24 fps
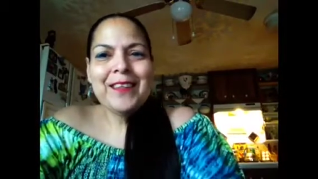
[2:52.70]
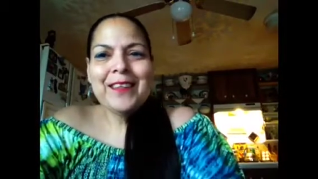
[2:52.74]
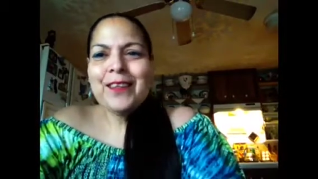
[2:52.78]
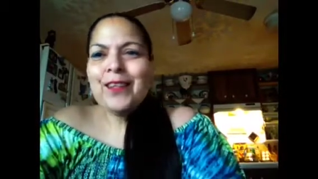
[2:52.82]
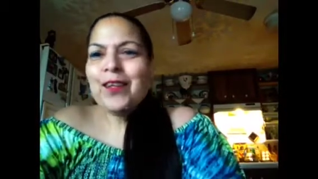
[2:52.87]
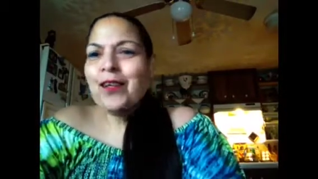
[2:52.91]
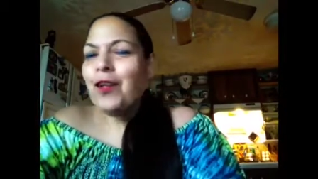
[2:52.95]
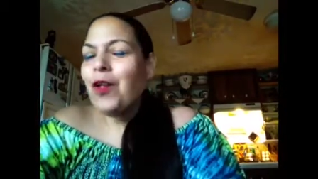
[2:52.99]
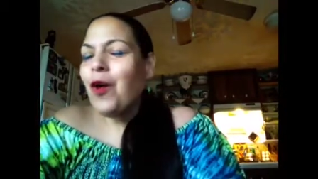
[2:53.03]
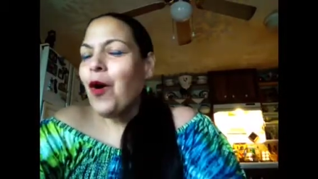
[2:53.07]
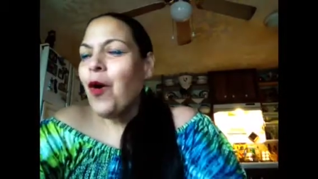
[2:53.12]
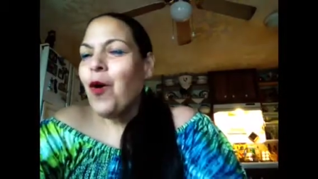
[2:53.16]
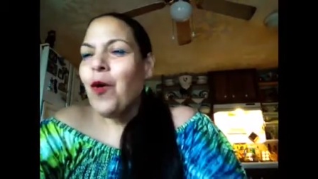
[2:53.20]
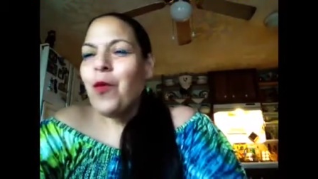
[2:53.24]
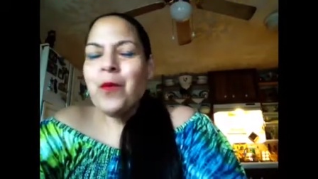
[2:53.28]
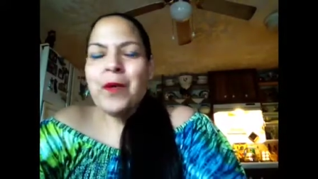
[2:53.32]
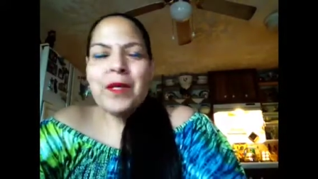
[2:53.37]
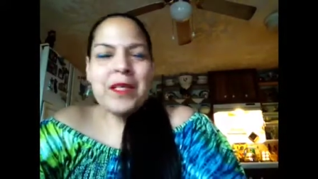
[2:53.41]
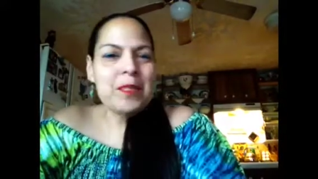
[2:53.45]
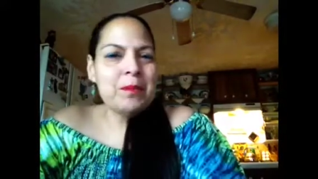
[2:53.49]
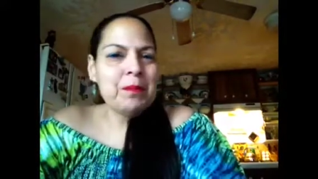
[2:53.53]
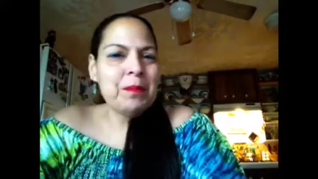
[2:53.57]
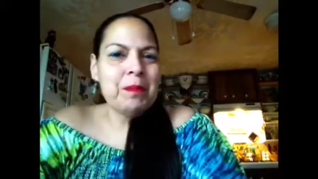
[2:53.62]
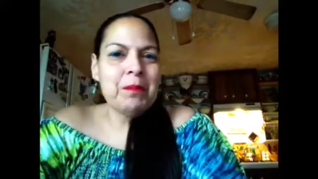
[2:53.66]
There'll
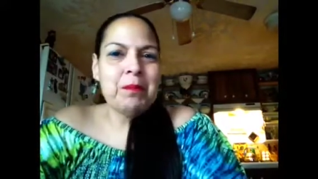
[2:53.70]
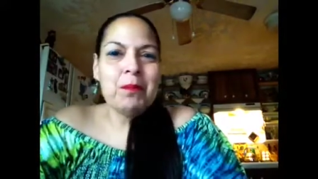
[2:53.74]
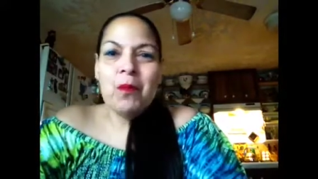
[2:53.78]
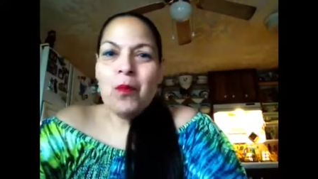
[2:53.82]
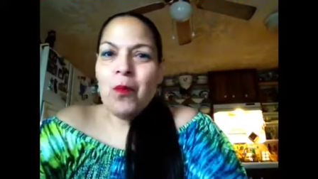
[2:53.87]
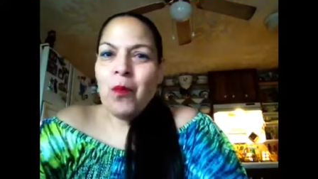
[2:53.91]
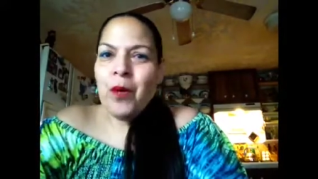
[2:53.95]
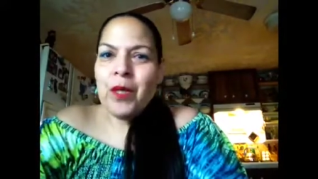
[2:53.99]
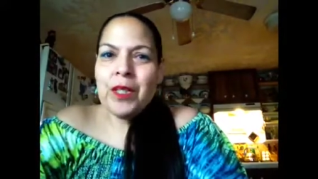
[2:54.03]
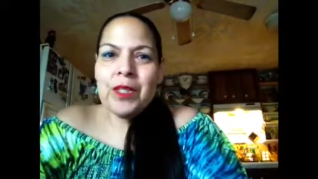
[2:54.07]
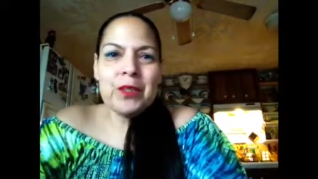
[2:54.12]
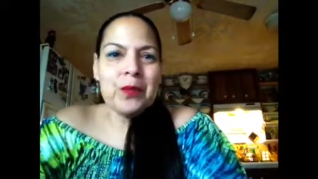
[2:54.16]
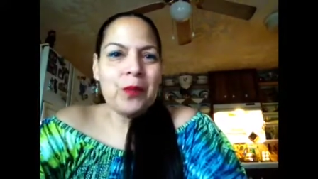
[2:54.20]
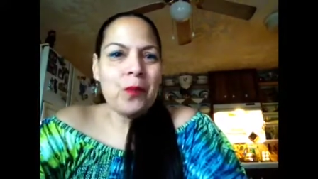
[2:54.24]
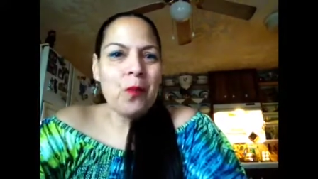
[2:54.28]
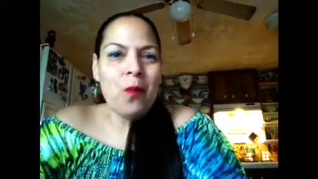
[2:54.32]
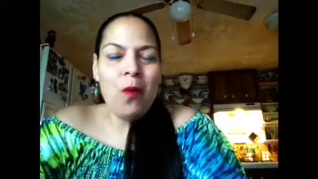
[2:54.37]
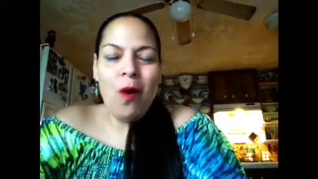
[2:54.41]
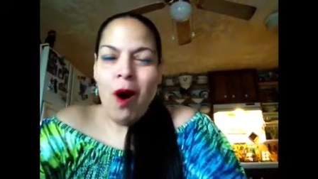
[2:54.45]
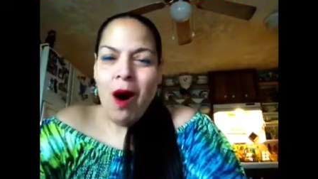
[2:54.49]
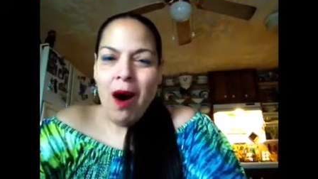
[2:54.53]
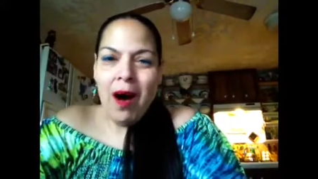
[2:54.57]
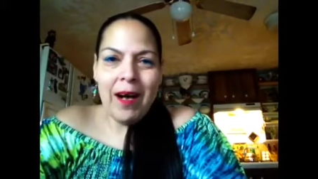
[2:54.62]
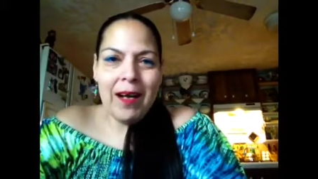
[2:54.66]
always be more to
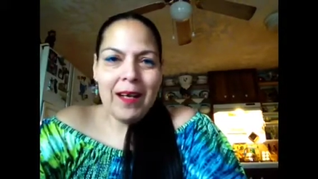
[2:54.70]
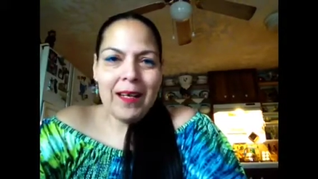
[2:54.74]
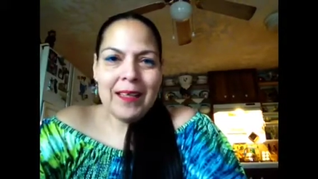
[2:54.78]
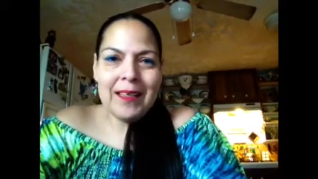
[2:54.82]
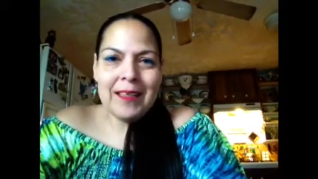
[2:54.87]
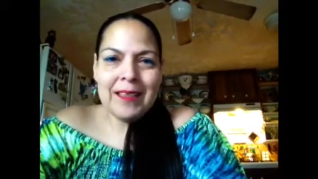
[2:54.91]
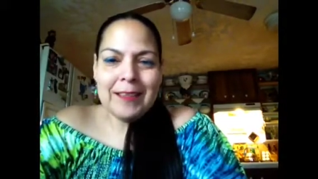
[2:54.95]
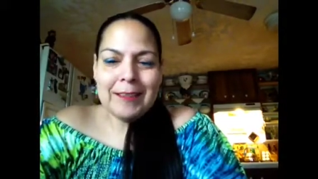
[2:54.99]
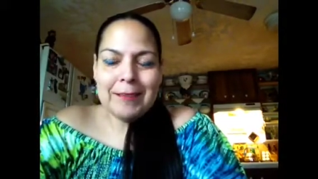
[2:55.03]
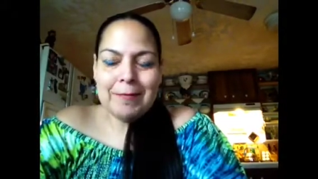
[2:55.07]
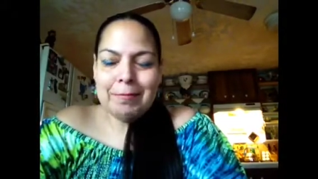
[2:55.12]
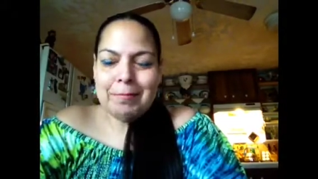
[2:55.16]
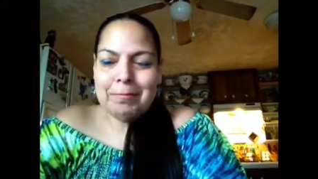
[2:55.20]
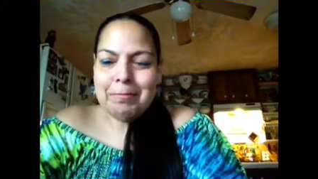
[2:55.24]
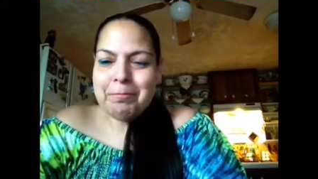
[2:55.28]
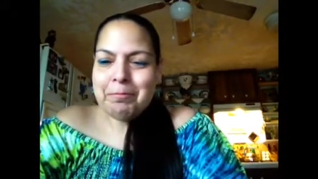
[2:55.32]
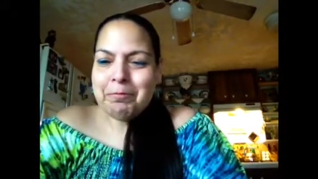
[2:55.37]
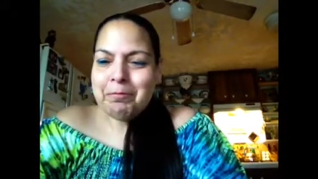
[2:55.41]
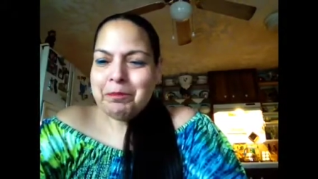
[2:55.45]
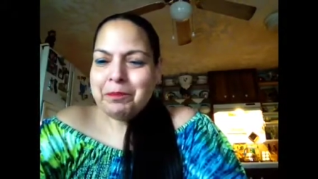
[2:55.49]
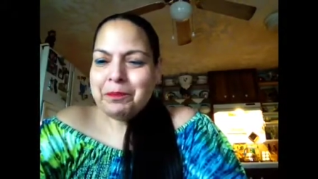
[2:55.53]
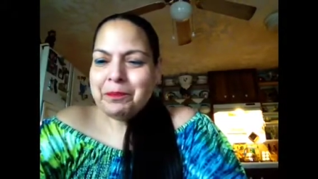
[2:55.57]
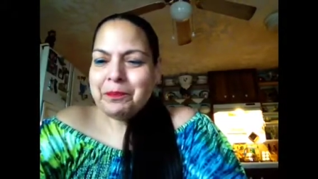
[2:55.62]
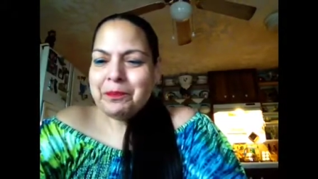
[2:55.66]
walk.
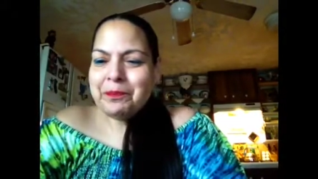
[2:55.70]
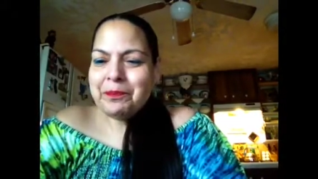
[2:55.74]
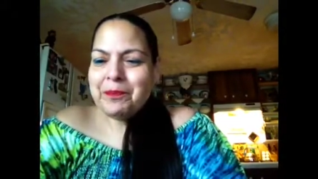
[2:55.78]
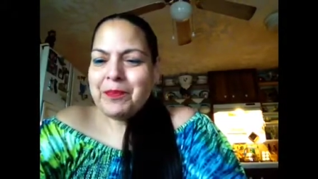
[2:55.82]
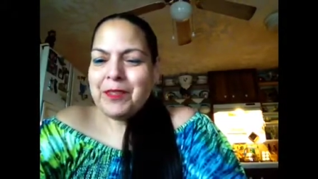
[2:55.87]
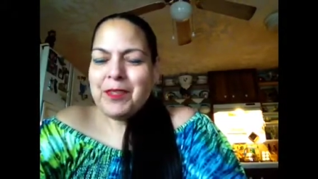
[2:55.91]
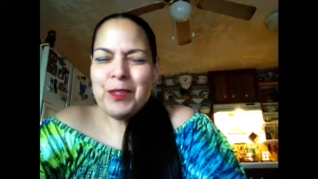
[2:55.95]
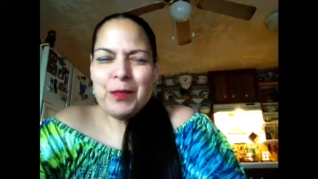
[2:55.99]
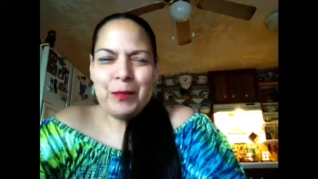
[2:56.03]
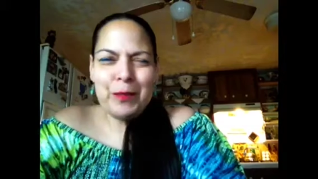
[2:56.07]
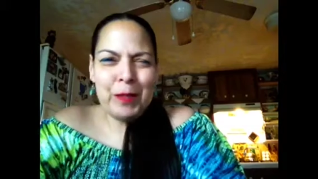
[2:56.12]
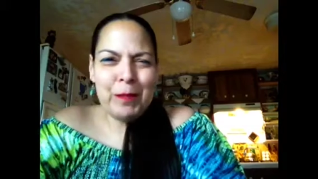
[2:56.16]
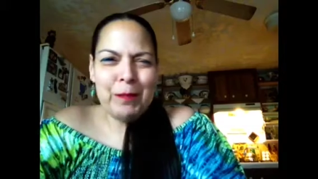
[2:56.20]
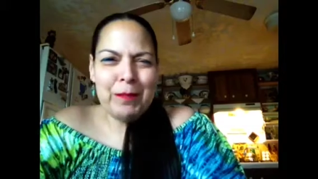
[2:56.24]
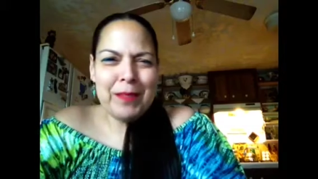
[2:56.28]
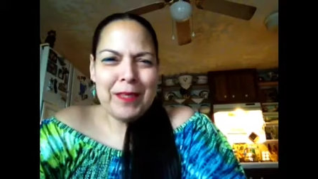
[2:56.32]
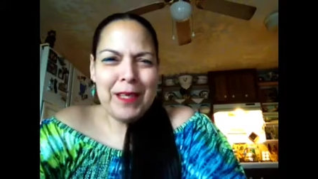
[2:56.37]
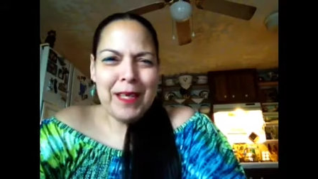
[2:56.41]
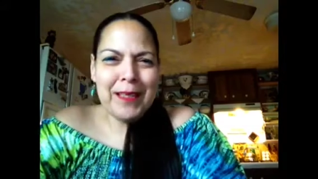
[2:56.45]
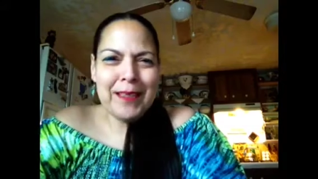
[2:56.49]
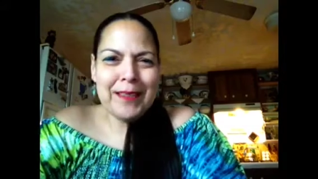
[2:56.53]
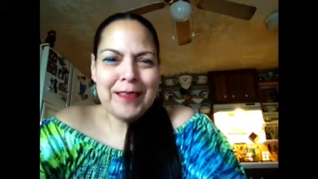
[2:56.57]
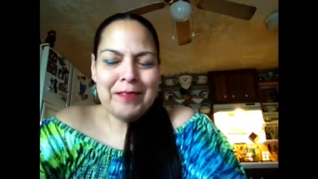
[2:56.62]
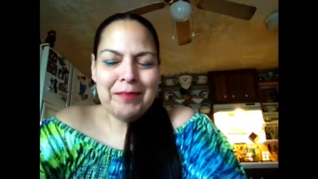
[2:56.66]
See what I'm
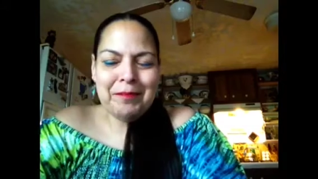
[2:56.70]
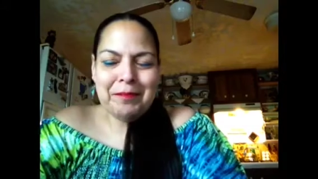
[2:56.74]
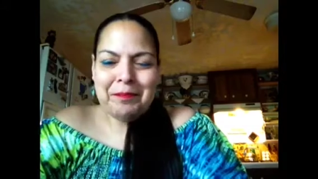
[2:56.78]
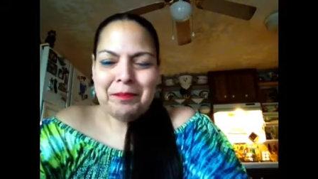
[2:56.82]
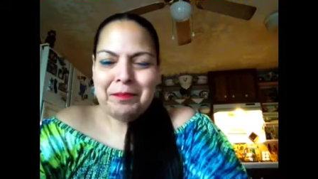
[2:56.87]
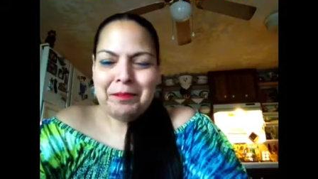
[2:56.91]
saying?